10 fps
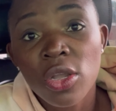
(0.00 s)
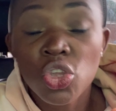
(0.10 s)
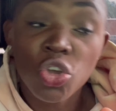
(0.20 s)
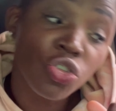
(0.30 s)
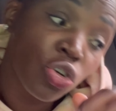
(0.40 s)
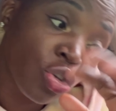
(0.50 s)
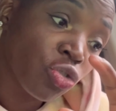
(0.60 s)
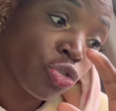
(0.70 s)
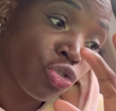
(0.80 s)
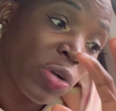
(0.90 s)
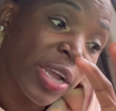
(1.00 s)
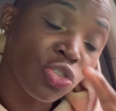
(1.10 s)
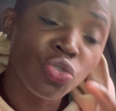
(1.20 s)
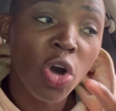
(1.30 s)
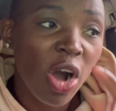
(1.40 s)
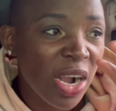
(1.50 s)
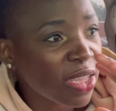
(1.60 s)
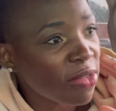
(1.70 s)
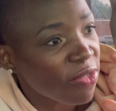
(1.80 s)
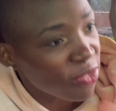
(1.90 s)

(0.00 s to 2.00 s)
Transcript: you're so used to trying too hard and